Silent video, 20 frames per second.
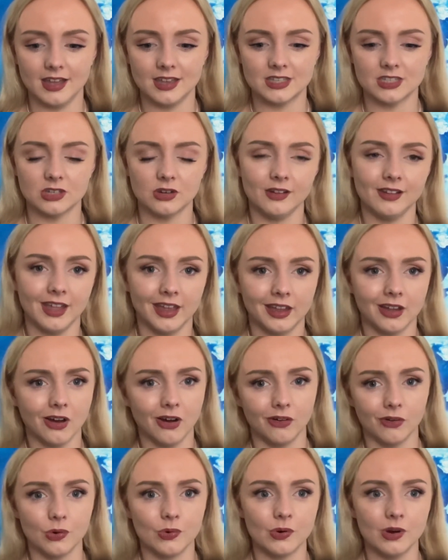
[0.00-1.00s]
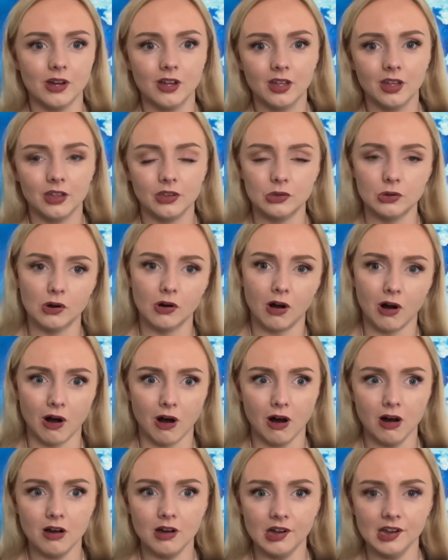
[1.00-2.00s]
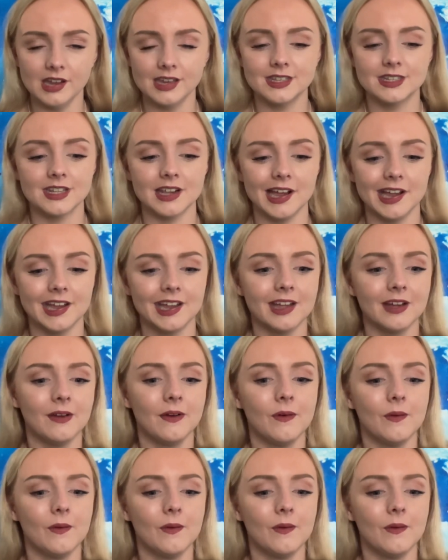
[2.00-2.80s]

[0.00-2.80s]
It's not like, oh, you're hot. It's like,